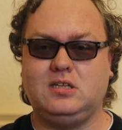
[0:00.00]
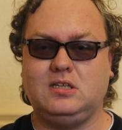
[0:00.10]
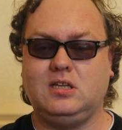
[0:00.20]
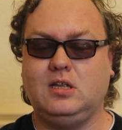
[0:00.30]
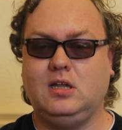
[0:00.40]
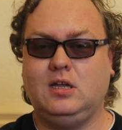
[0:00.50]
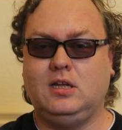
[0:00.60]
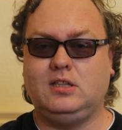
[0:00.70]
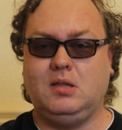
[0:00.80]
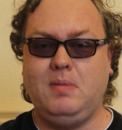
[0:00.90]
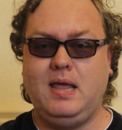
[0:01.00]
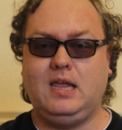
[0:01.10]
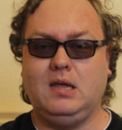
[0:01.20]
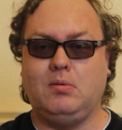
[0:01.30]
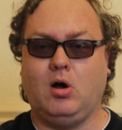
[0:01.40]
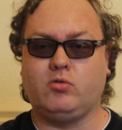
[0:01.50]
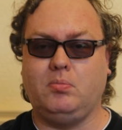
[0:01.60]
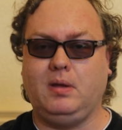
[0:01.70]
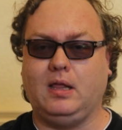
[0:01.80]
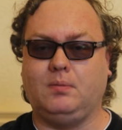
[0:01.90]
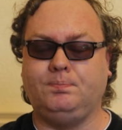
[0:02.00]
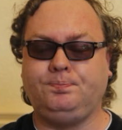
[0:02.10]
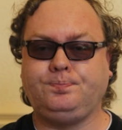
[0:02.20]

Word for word: is the making of Horror Mail.